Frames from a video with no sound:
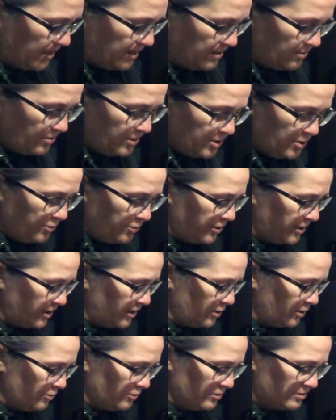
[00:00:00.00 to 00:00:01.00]
And you
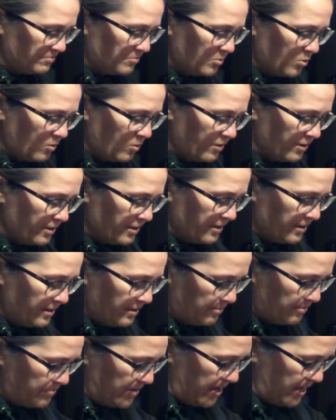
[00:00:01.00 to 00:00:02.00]
can use more
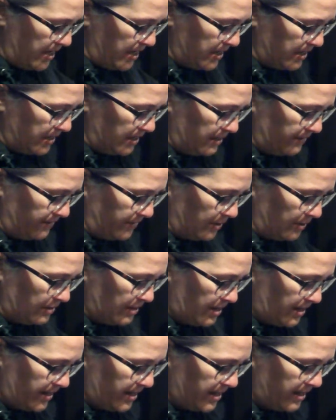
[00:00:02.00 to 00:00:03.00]
bacon if you
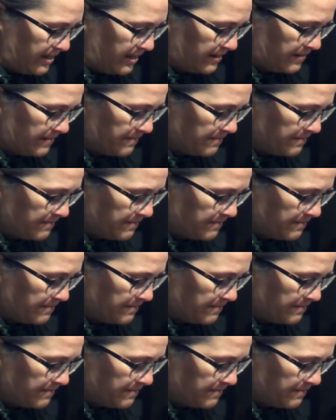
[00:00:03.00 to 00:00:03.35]
like.